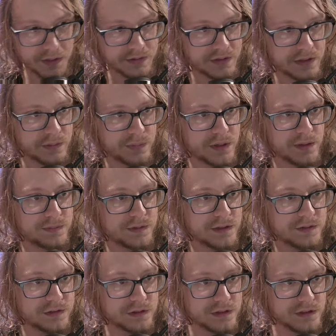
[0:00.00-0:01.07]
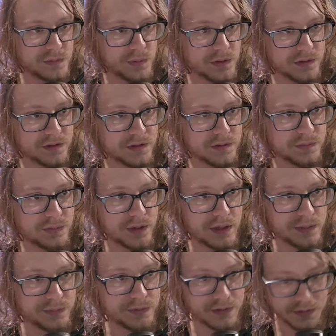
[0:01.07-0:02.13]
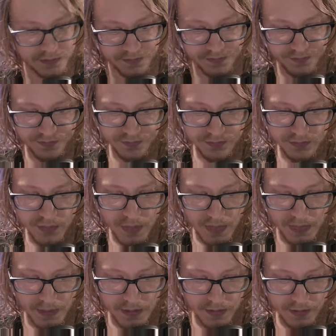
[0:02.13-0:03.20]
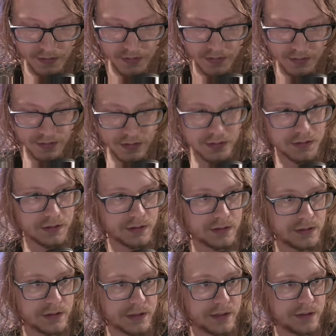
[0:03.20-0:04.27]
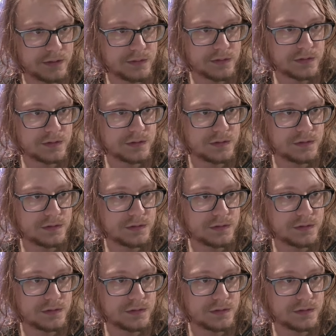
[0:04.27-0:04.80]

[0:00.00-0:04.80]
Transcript: to get popped off. So let's print it. Popped account